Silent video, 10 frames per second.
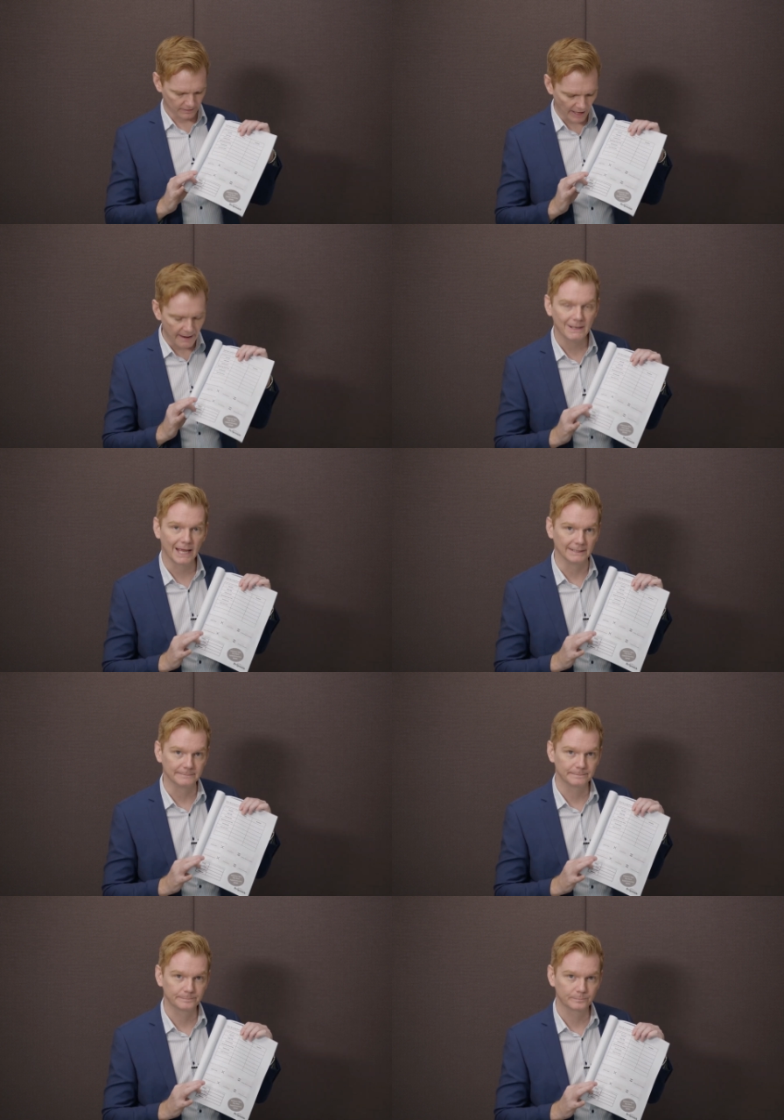Timeline.
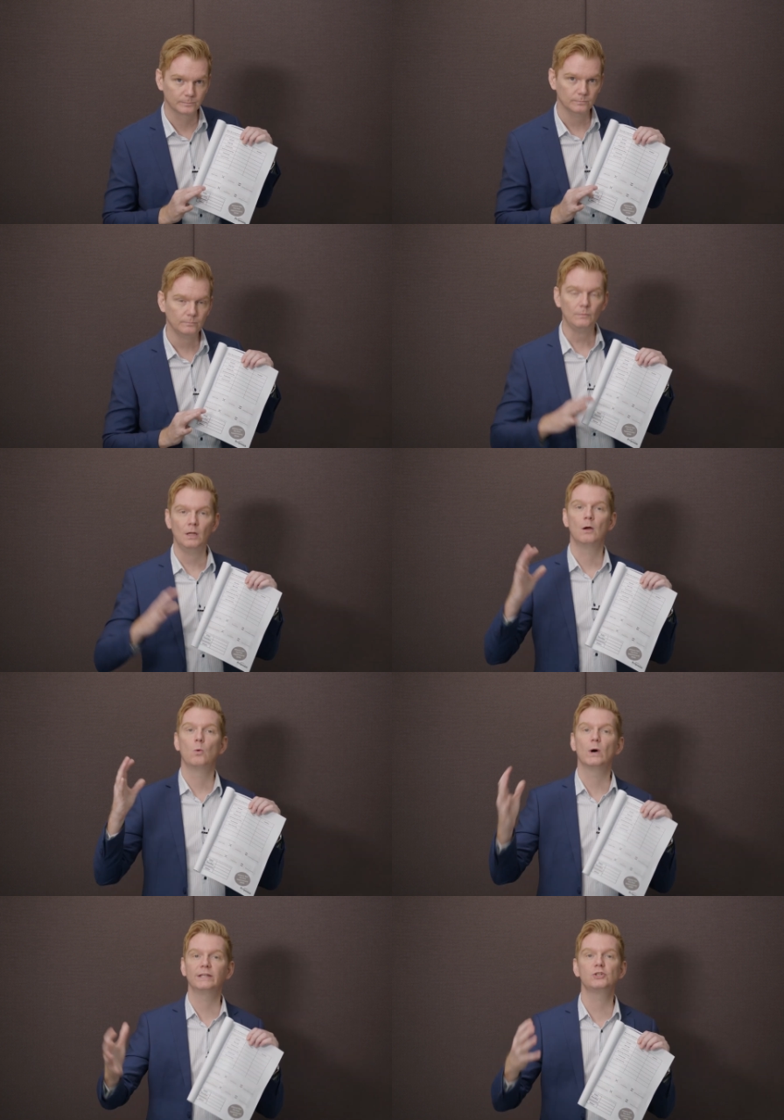
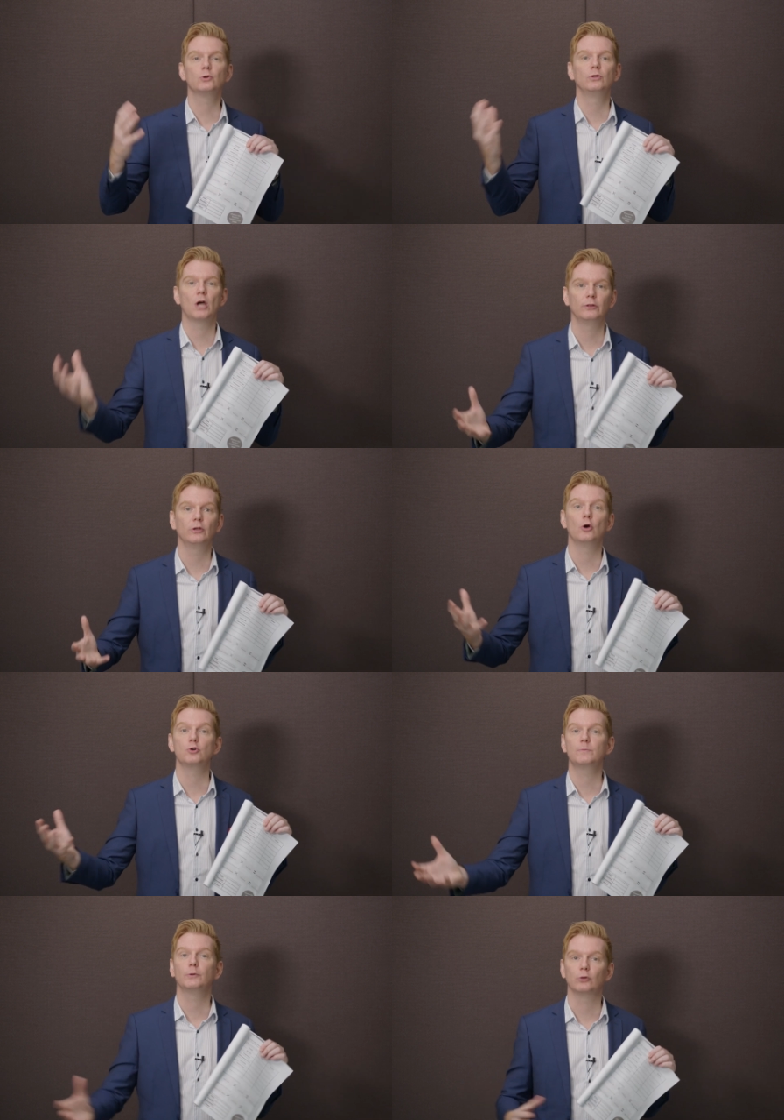What is your
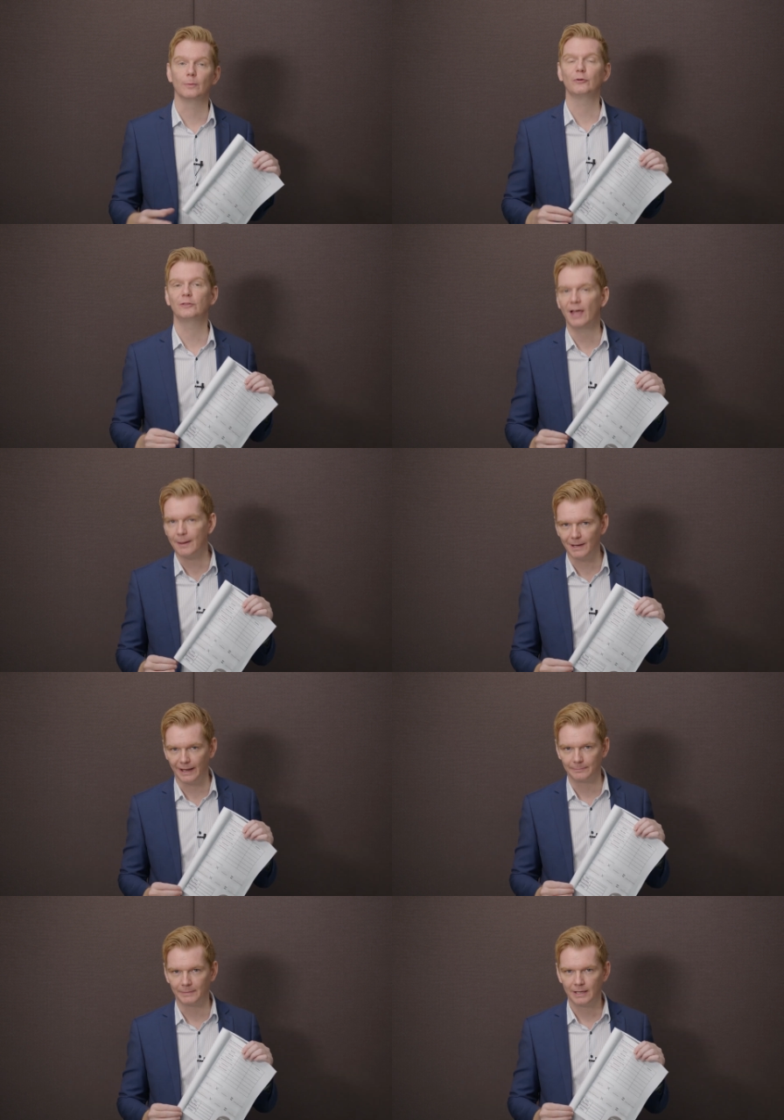non-negotiable term for
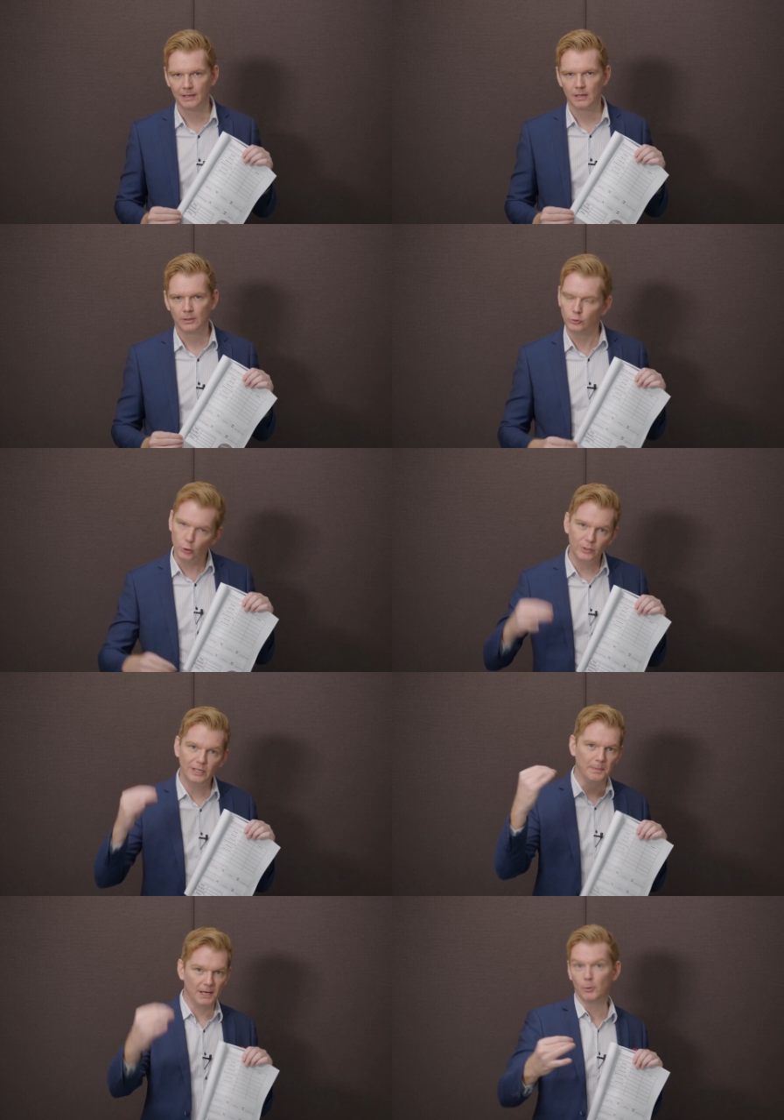timeline? Do you
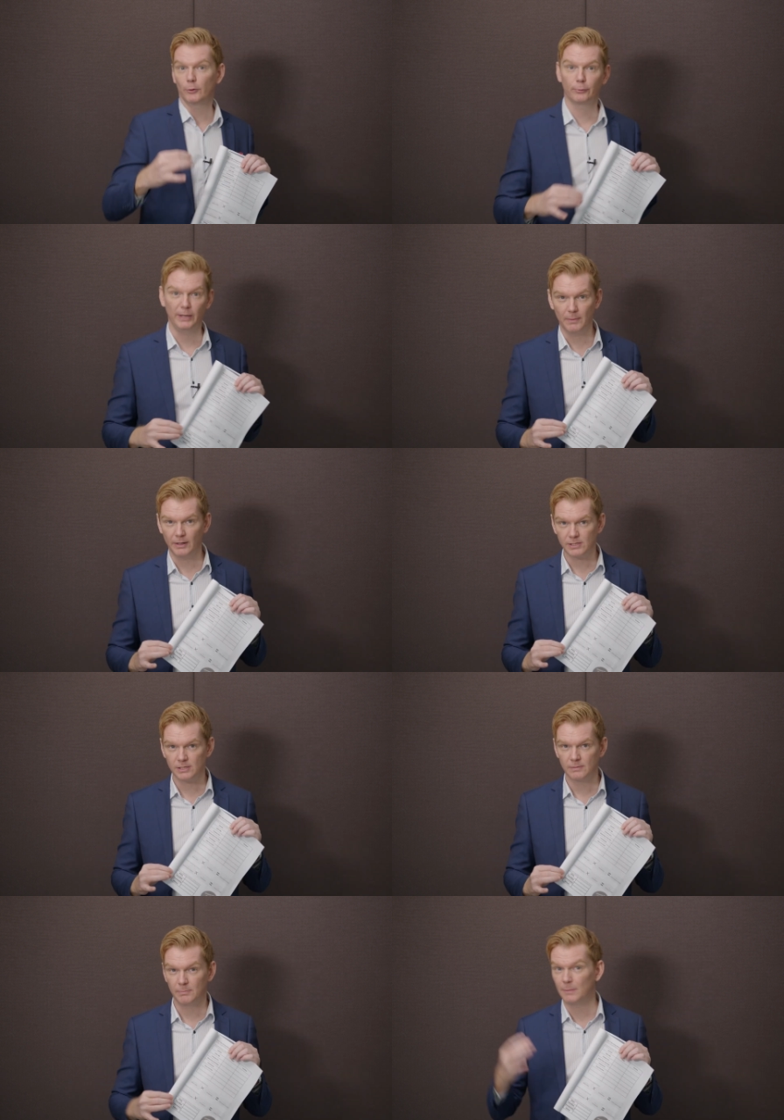need minimal three
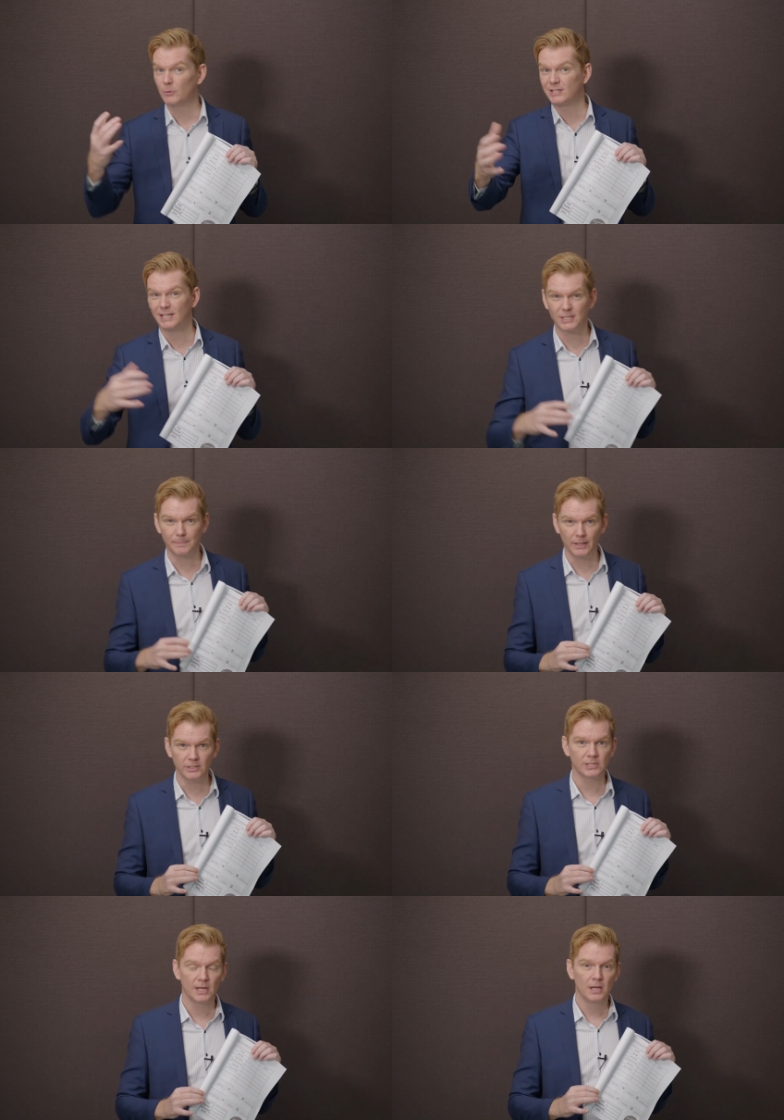months, minimal six
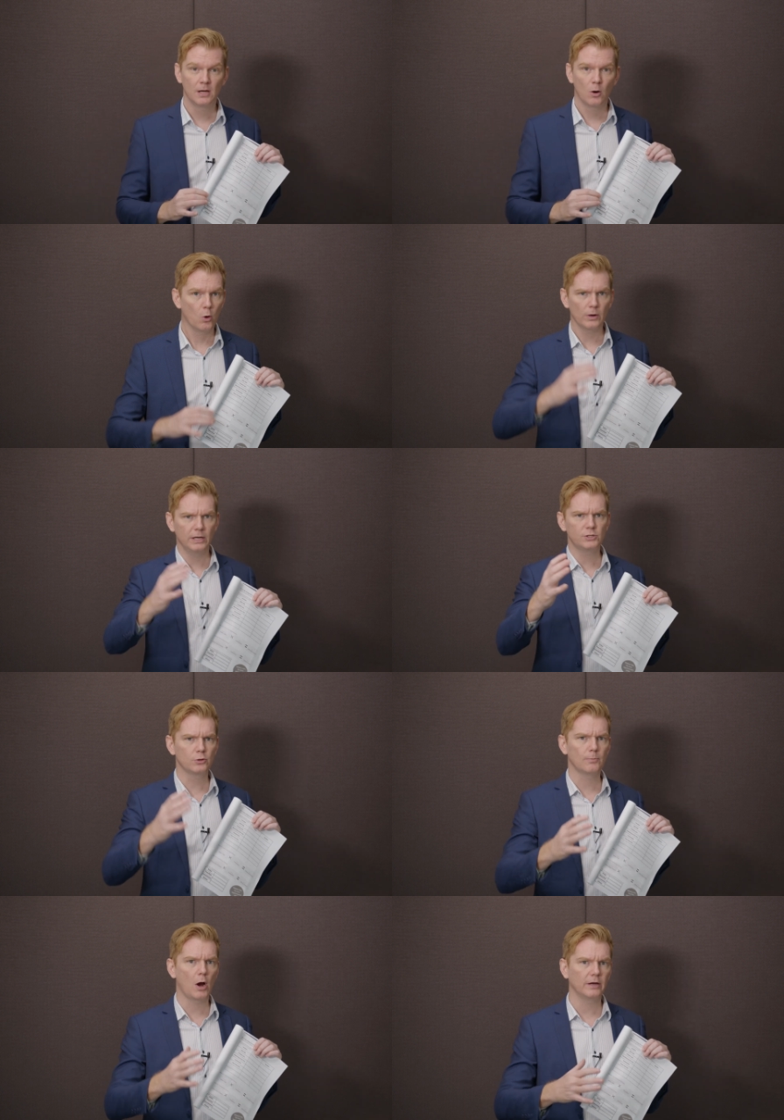months, or is
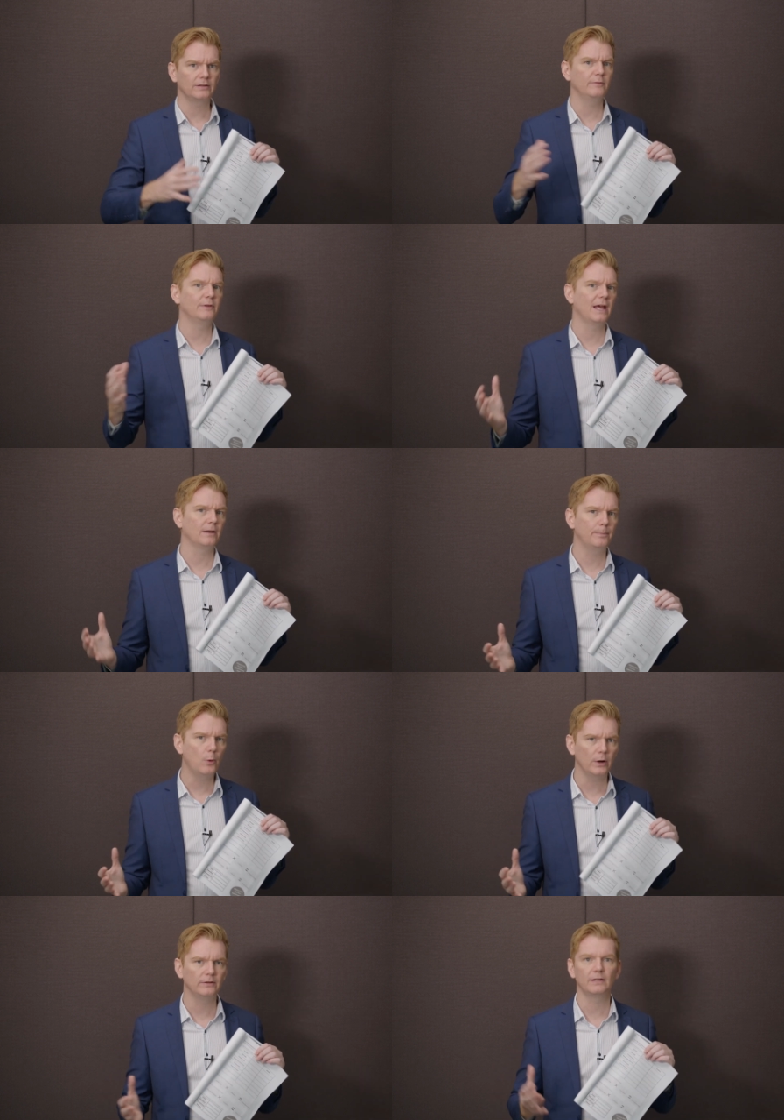your market even at a
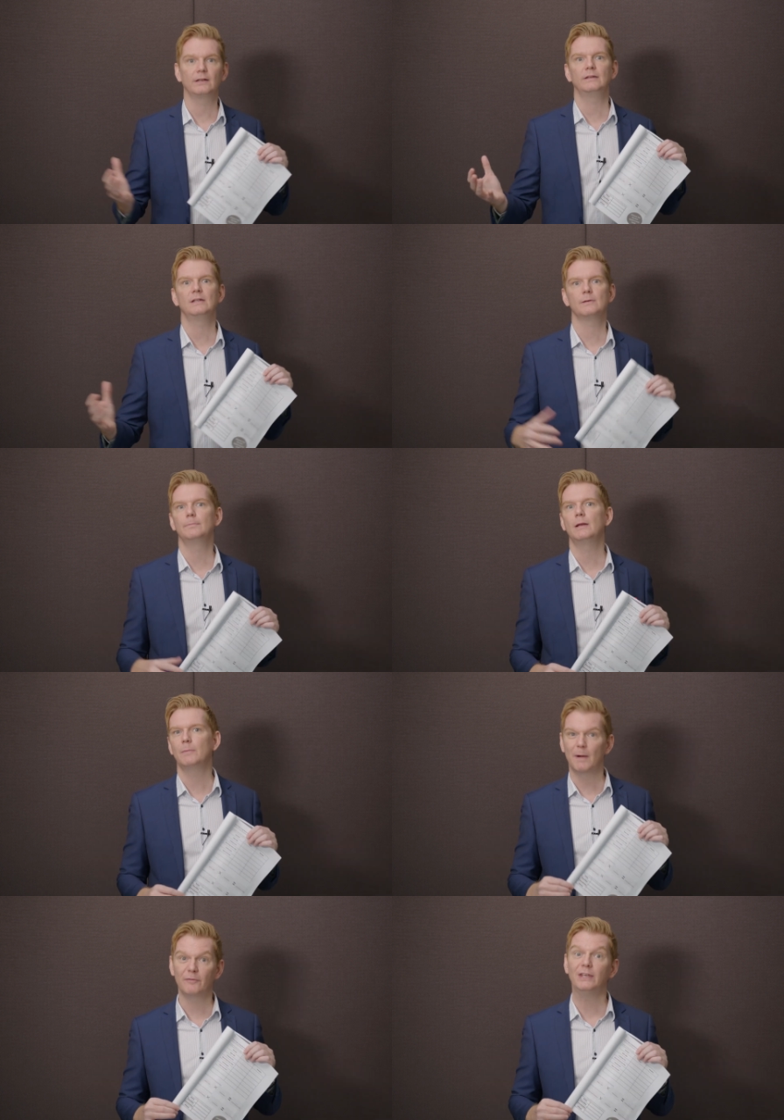point that it needs a
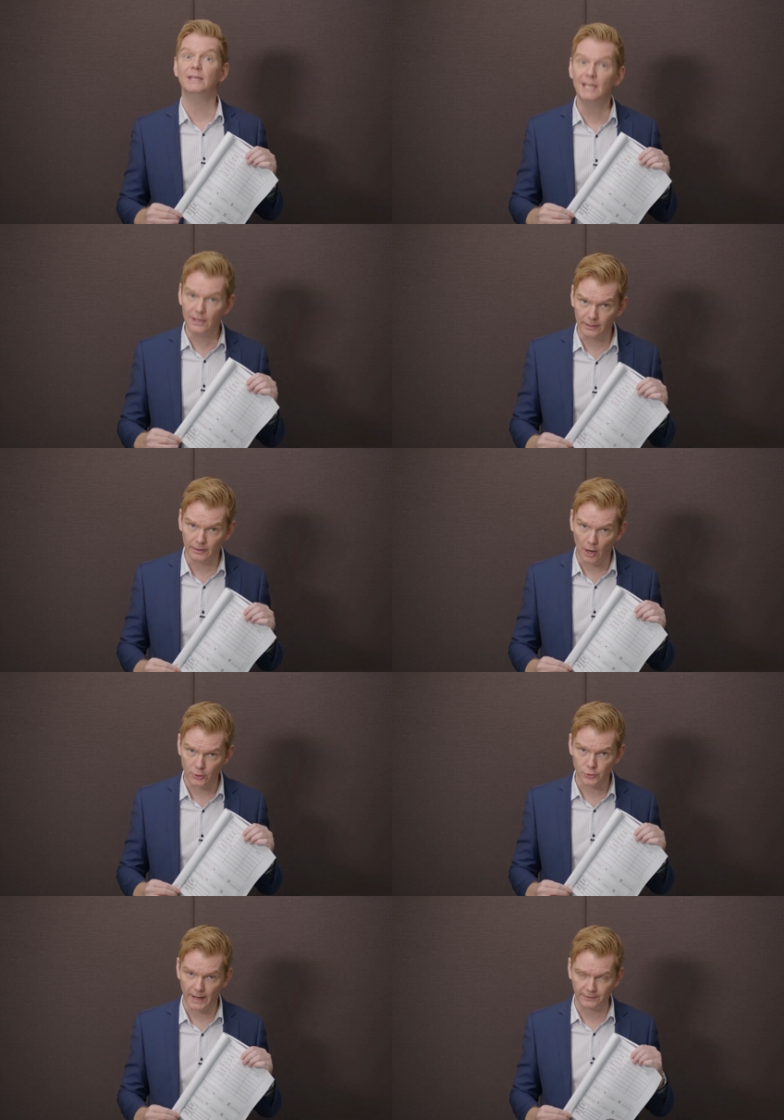minimum of a year
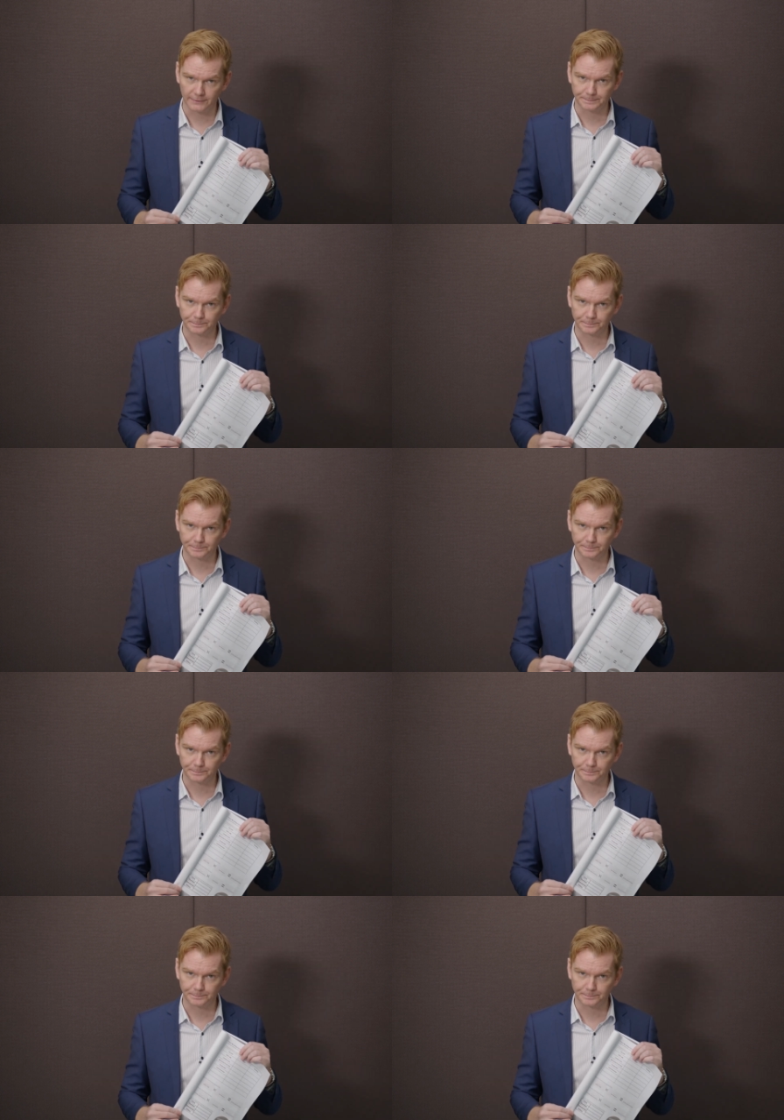contract?